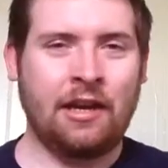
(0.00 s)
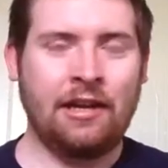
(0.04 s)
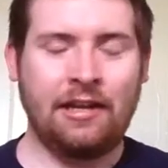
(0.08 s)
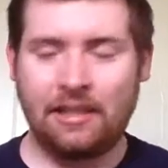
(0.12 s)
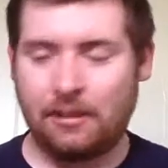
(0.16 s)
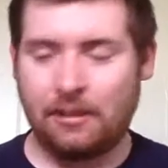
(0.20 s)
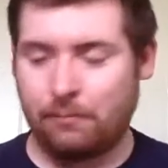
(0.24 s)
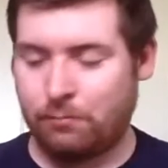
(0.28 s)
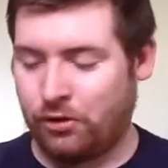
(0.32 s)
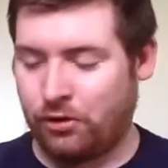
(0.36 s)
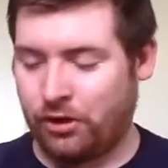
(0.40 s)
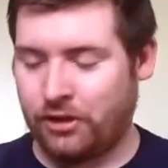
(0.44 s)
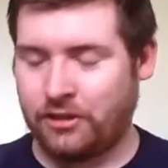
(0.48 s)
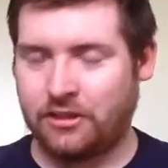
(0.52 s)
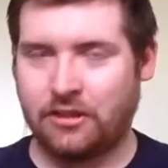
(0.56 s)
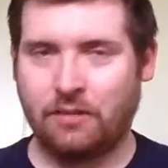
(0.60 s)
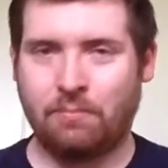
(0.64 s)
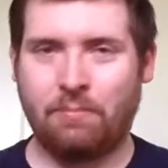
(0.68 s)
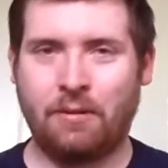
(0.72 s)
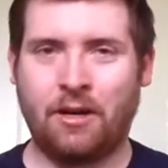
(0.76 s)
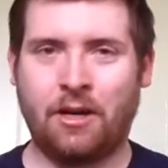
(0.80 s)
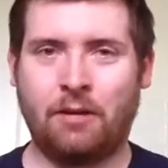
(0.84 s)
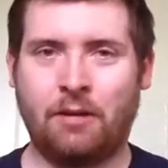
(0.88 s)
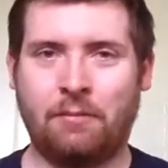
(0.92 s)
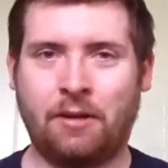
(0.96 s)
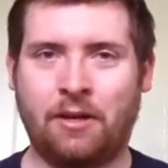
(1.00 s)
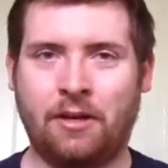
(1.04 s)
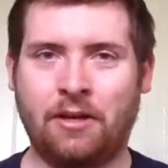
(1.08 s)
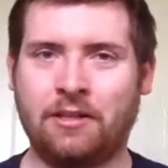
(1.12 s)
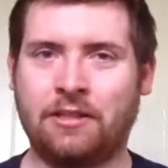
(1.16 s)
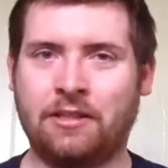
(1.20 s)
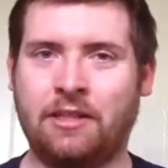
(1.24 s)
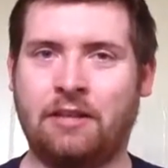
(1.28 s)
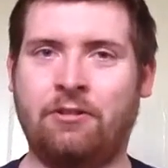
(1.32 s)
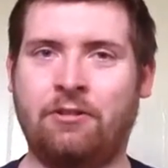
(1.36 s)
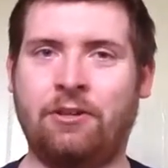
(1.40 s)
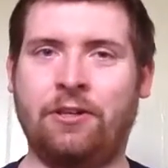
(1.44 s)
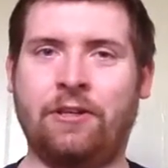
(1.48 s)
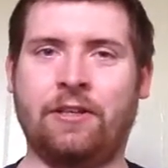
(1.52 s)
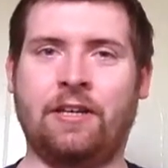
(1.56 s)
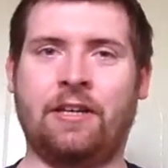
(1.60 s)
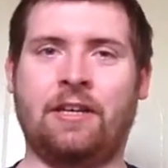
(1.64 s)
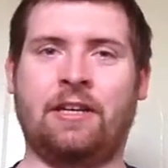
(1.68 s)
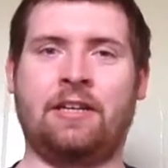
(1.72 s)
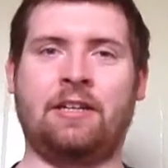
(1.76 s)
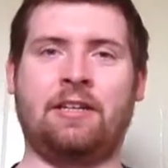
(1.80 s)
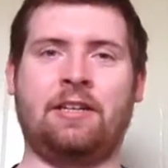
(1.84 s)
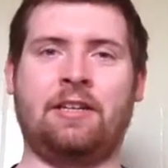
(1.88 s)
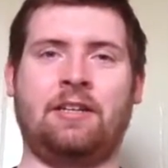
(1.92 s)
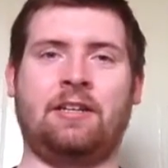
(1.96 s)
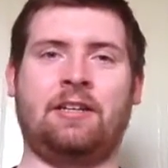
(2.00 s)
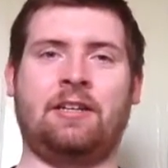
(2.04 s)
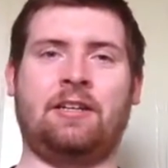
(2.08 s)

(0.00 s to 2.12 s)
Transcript: like the brawling stuff better because they really like